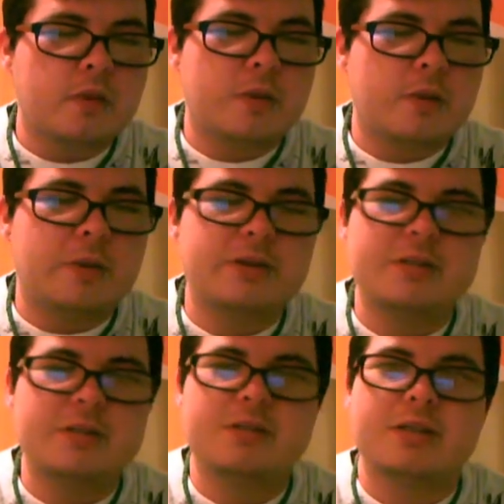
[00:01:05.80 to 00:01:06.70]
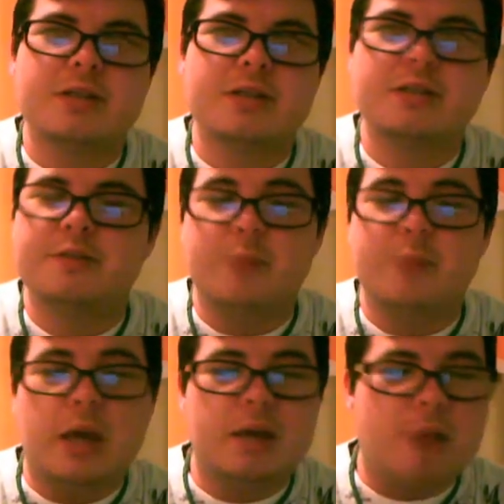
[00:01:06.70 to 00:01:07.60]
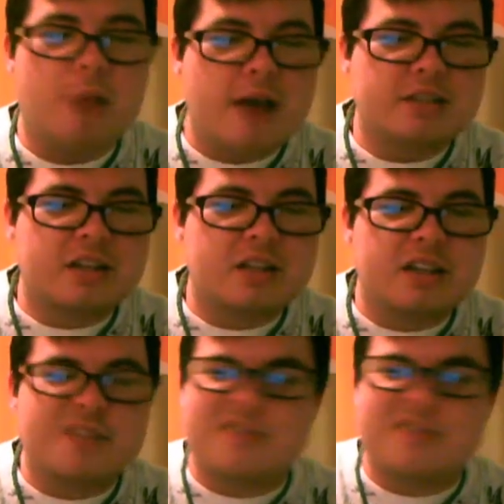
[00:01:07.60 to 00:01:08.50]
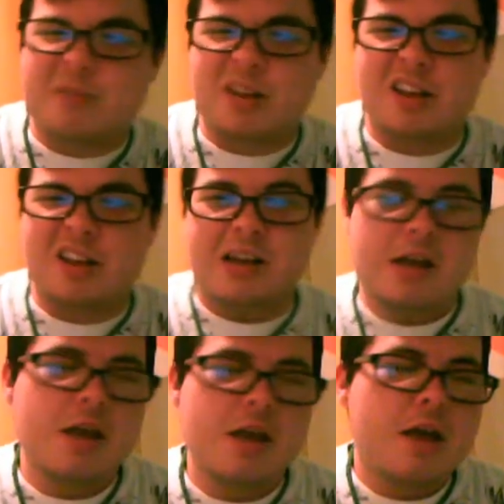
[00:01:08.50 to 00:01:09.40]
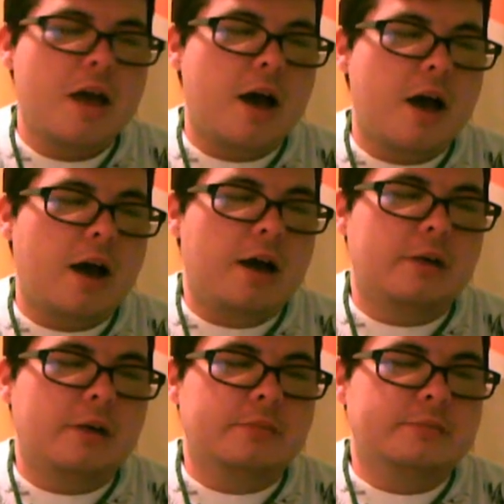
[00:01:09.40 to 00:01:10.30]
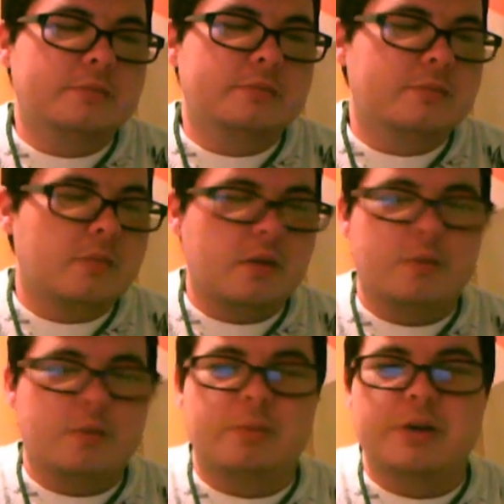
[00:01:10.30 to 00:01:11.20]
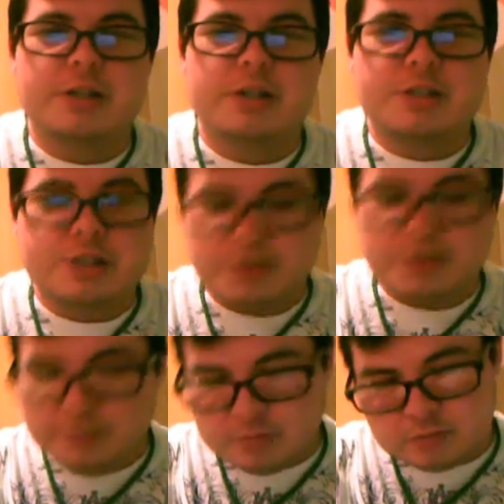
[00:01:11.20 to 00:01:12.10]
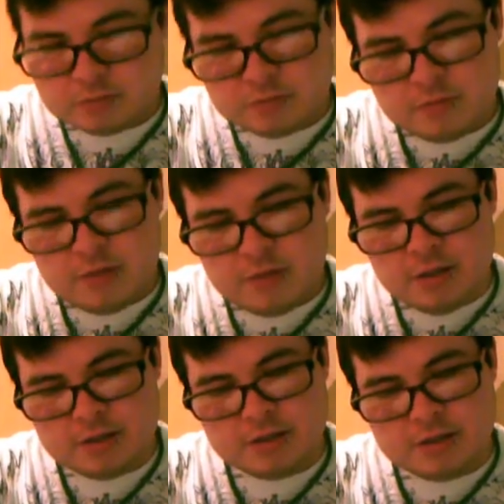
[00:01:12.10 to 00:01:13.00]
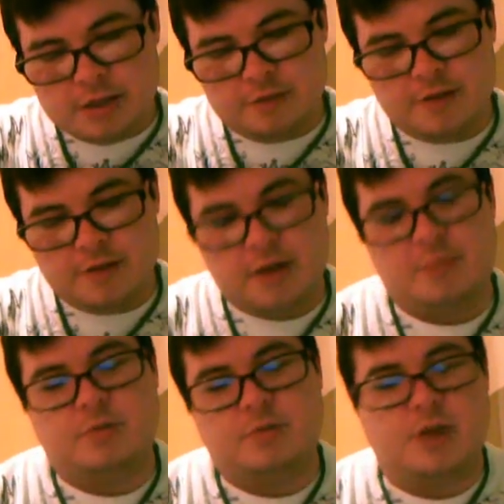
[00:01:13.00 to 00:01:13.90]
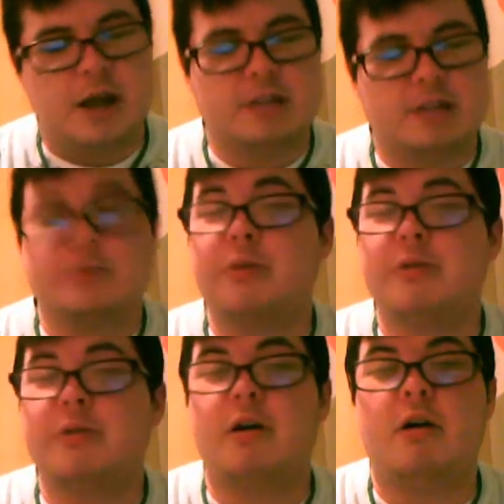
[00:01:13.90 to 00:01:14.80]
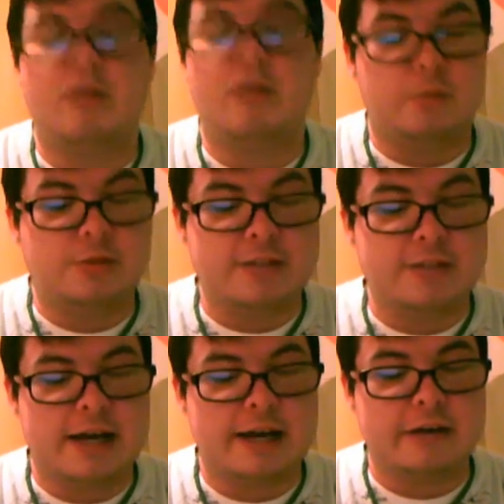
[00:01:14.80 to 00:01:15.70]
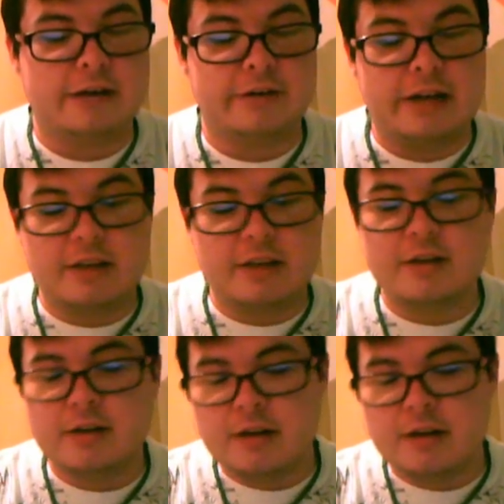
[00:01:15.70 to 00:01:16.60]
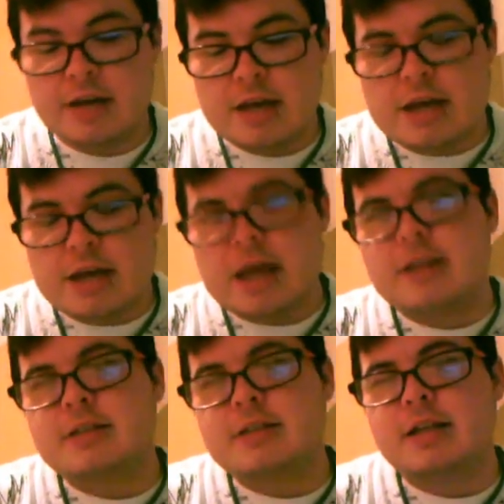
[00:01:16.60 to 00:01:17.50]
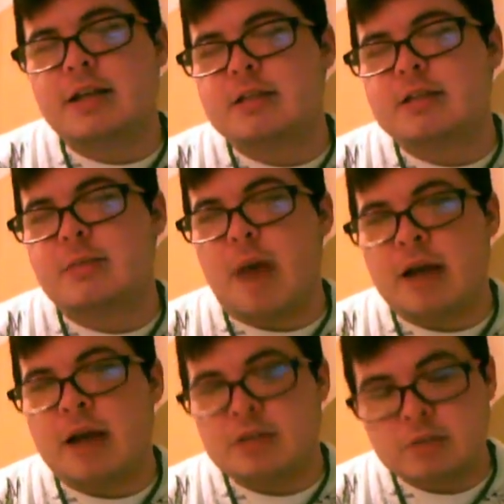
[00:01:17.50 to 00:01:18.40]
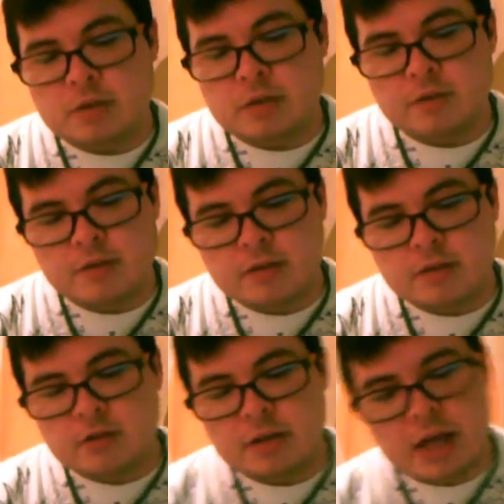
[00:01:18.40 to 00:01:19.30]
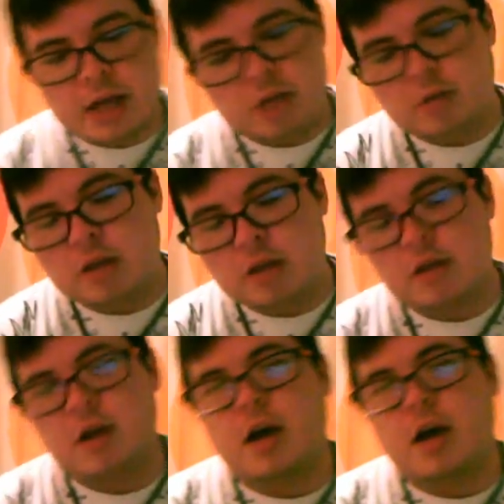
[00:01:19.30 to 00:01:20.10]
a person's sense of being masculine, feminine, um, butch, let's see, femme, trans, both, all, multi, or neither. And this can actually match one's physical anatomy,